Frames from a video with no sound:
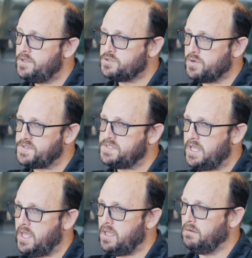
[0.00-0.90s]
The
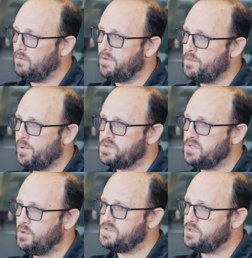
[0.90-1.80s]
trustee or the
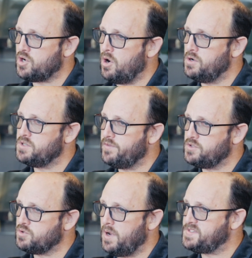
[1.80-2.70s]
person who's in charge of the
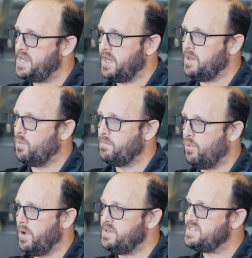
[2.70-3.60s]
trust at any one
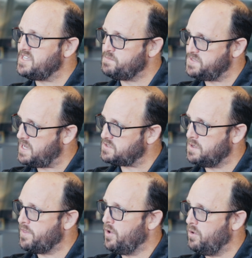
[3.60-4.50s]
point takes
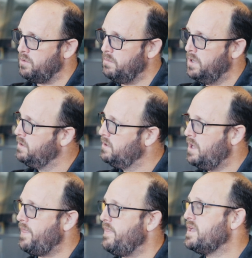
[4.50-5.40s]
possession of the home,
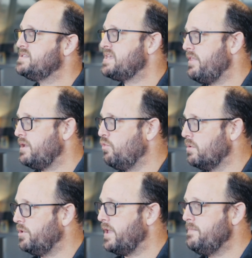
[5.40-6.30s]
and then they can sell it
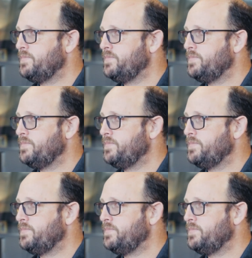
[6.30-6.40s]
normally.